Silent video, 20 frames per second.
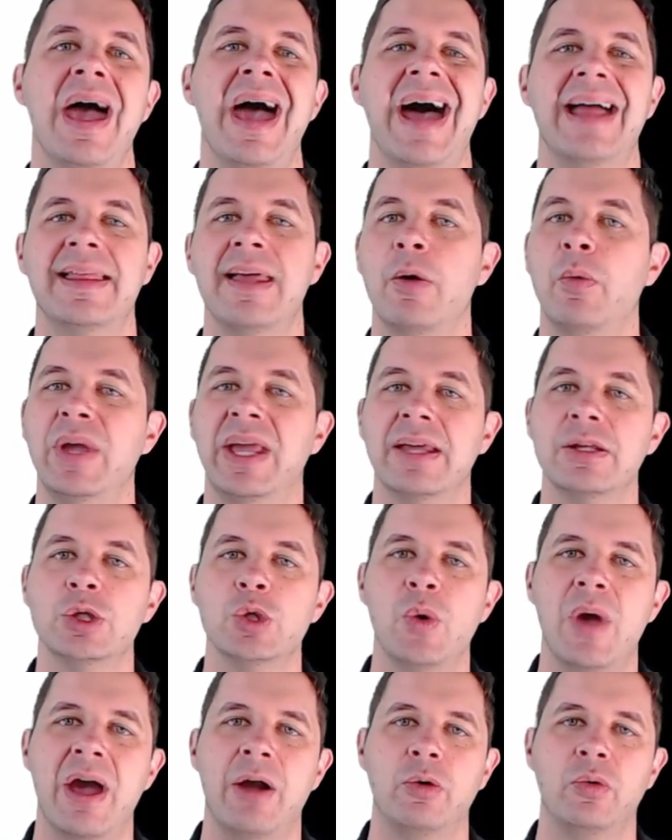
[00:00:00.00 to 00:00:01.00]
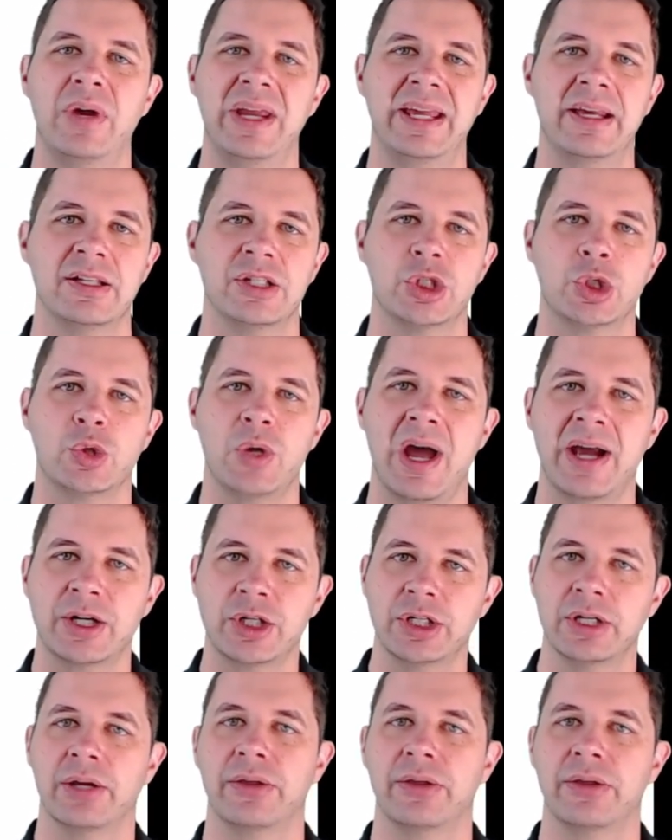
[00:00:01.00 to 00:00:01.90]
And then we can do our reconstruction,